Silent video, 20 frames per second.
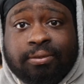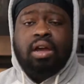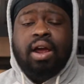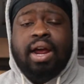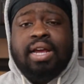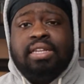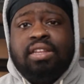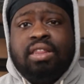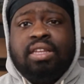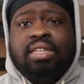All
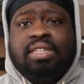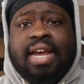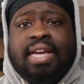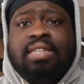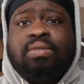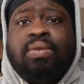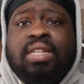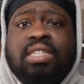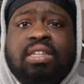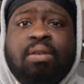right, so this
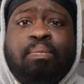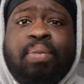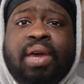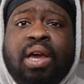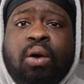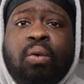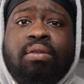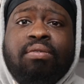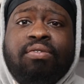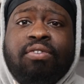next one is a
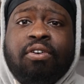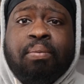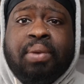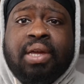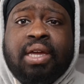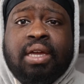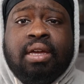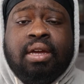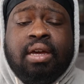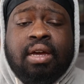big one for
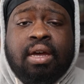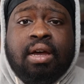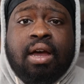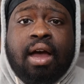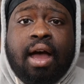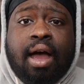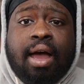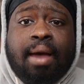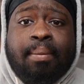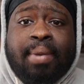me,
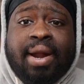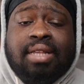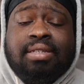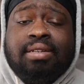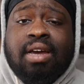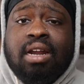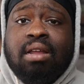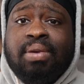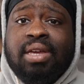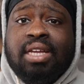and that's
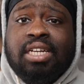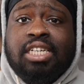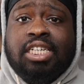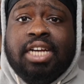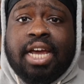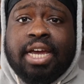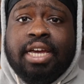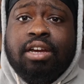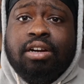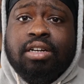gonna be
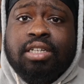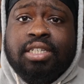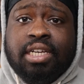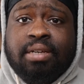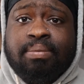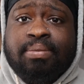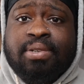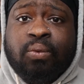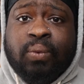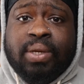check your
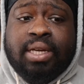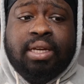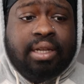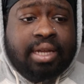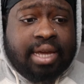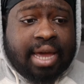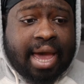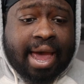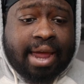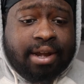temps
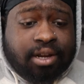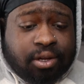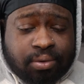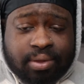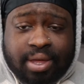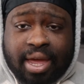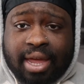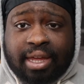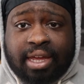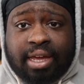weekly. I do
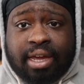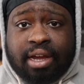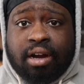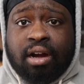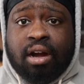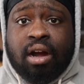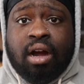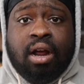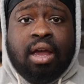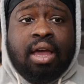that
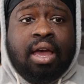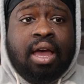here.